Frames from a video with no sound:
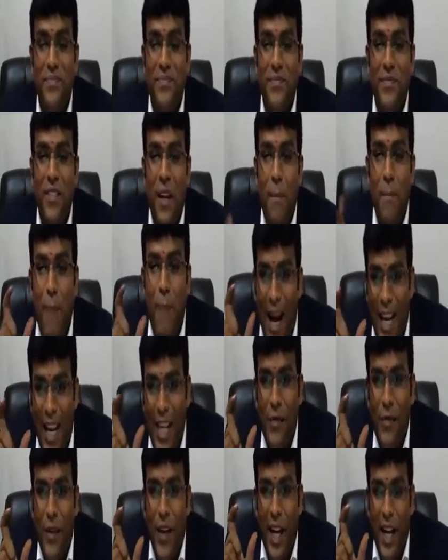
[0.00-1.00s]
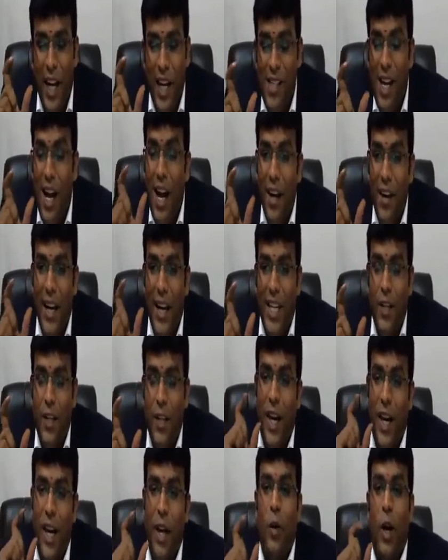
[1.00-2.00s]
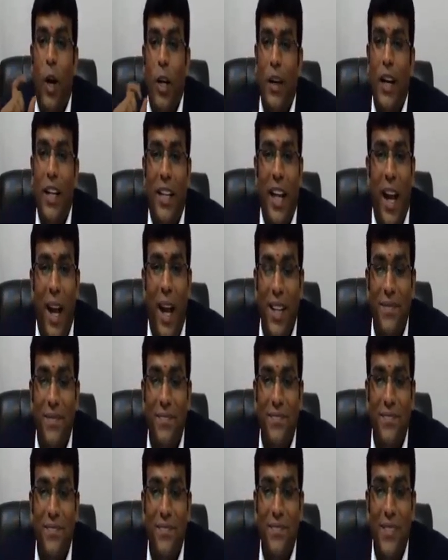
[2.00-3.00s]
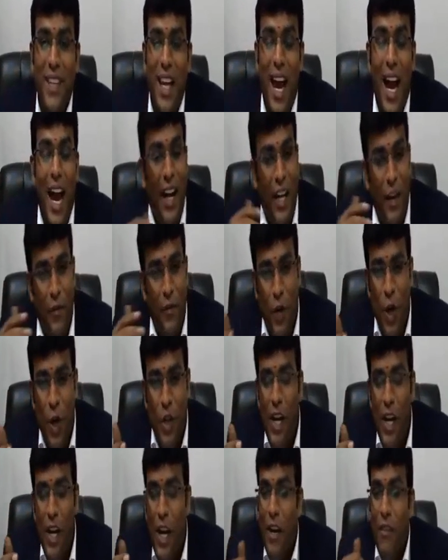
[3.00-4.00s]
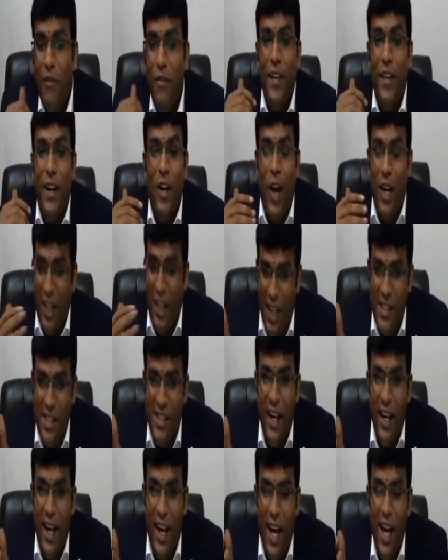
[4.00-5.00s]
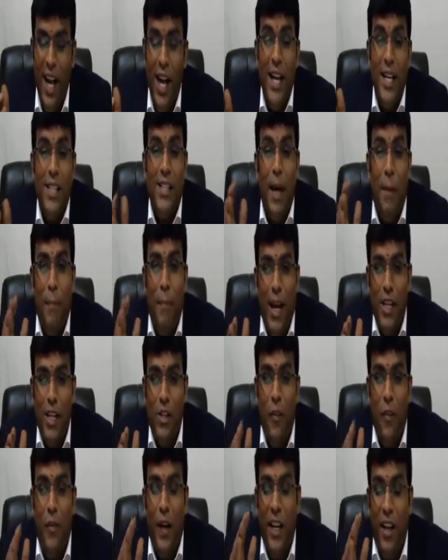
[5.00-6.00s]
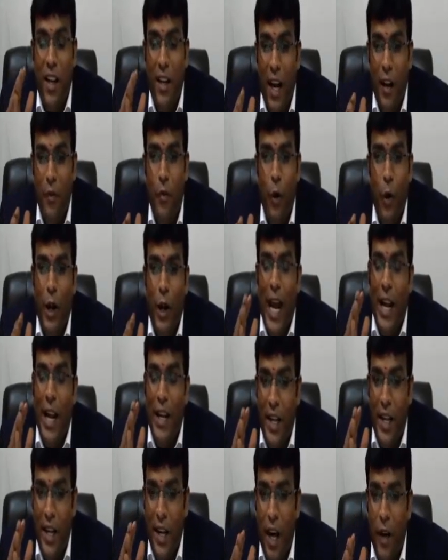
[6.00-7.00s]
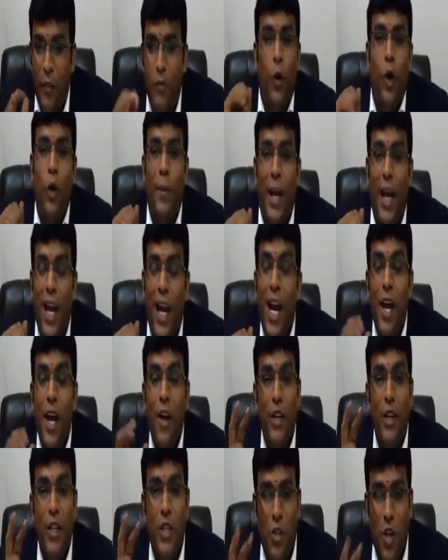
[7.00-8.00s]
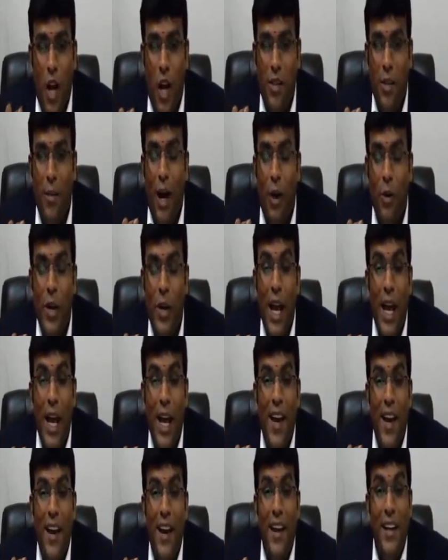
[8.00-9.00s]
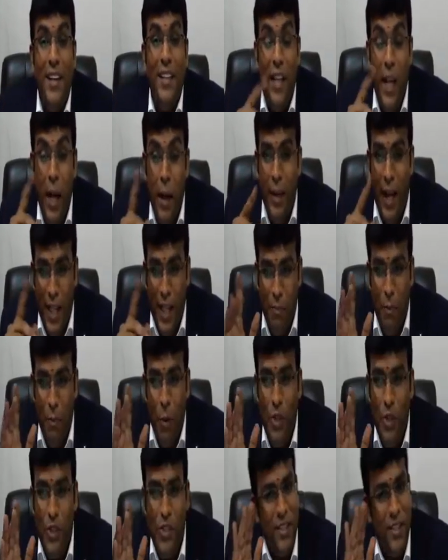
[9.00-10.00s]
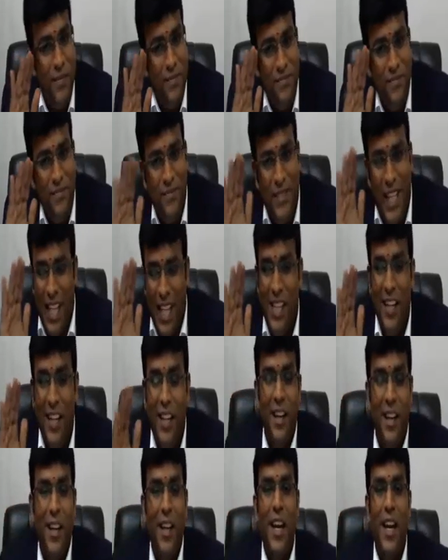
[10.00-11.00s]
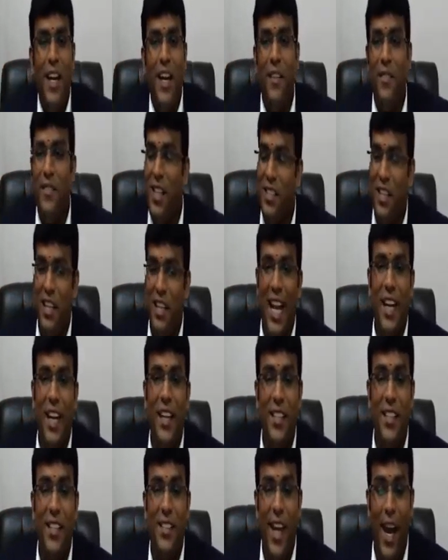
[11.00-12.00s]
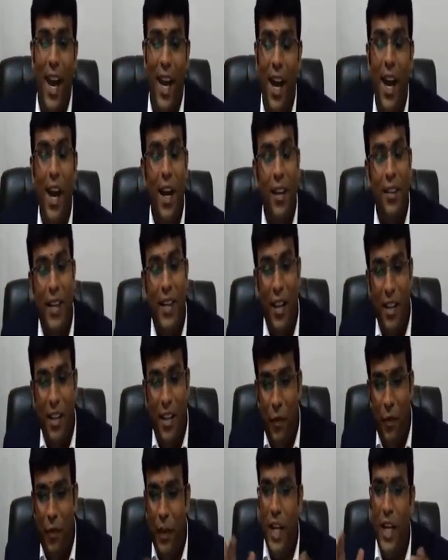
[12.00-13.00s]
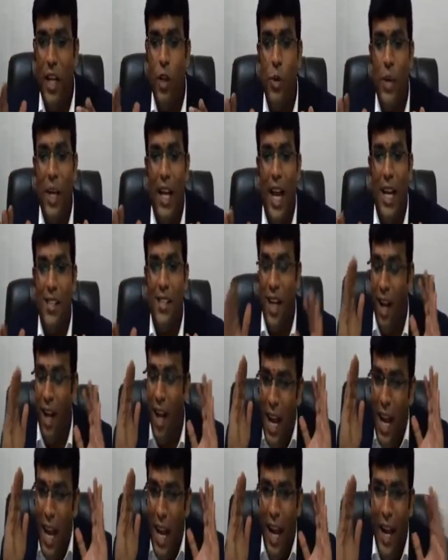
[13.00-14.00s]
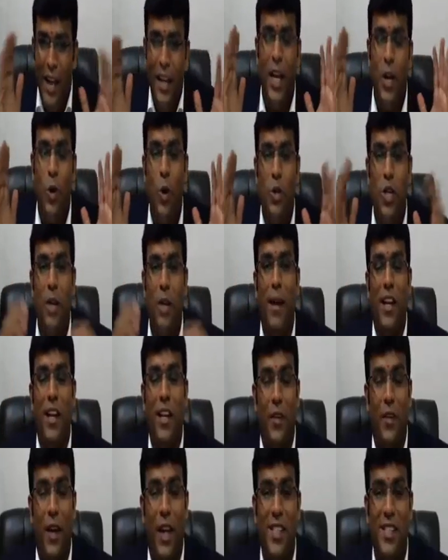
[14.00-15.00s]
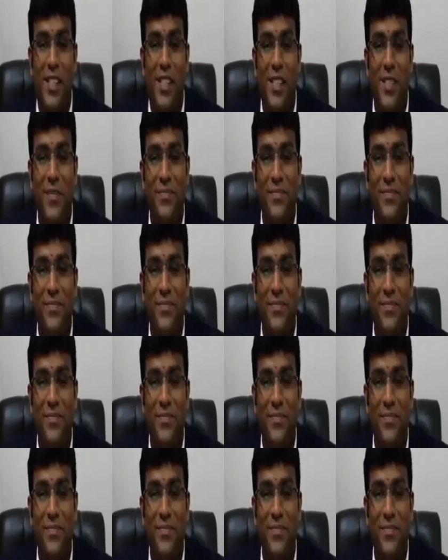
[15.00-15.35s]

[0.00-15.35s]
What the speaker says: Balance figure is net figure what we will take. And of course, we will not consider supplies of 89.4a and 89.4b, which talks about deemed exports. That's it. If this clarity is there, then definitely you can answer any question, my dear friends.